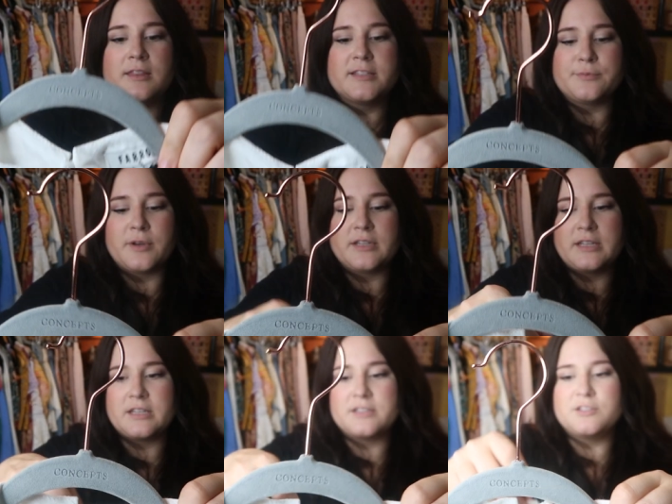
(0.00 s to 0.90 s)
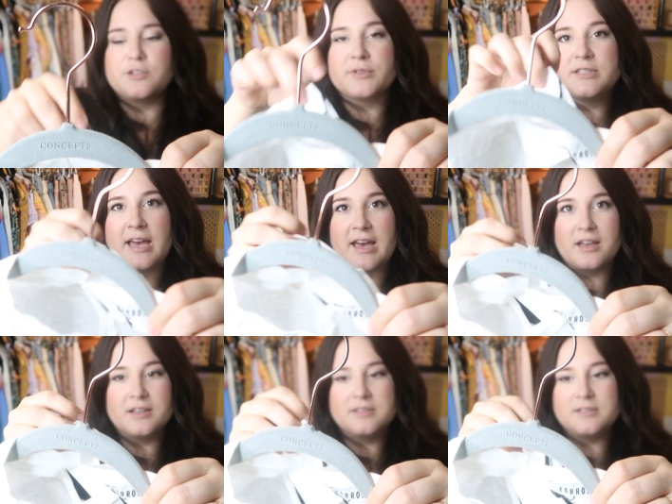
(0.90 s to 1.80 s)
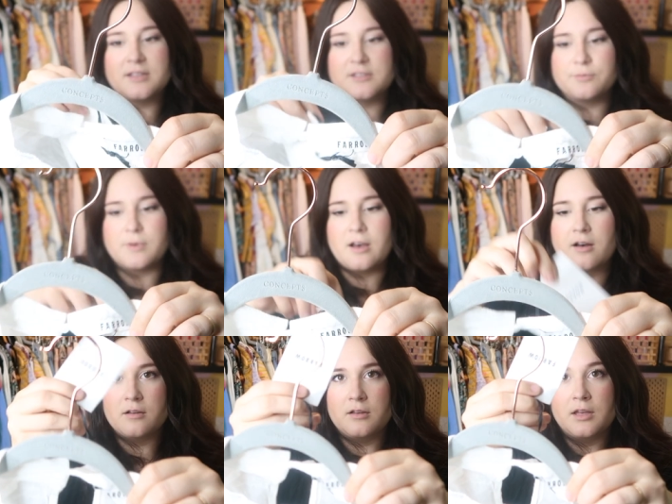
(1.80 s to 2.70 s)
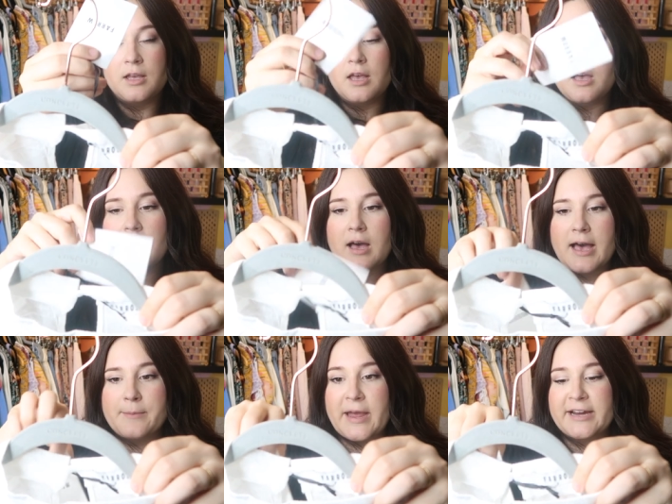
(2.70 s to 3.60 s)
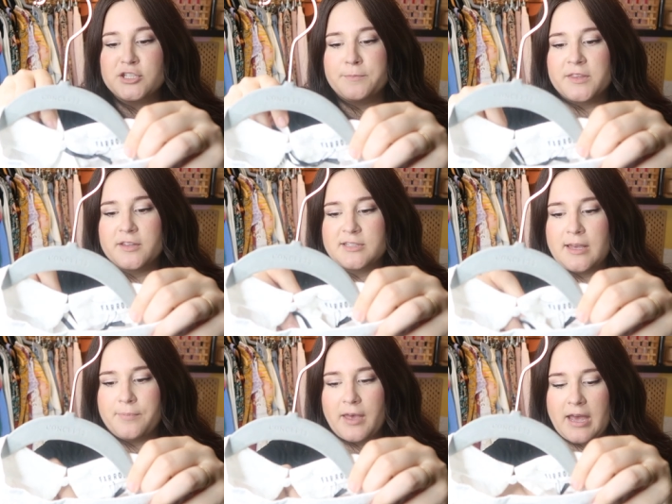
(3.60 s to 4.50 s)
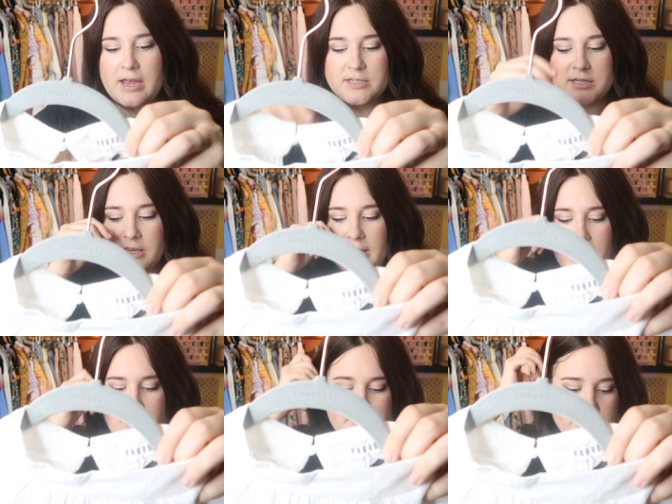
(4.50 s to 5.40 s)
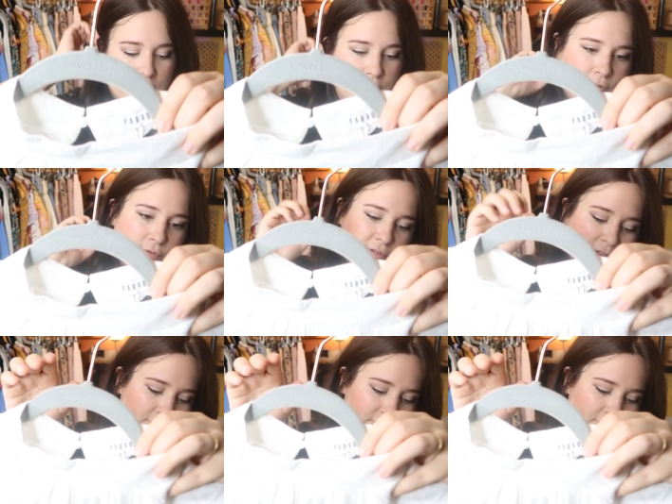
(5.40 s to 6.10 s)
This one is new with tags as well. Um, I actually picked this up at uh, my local thrift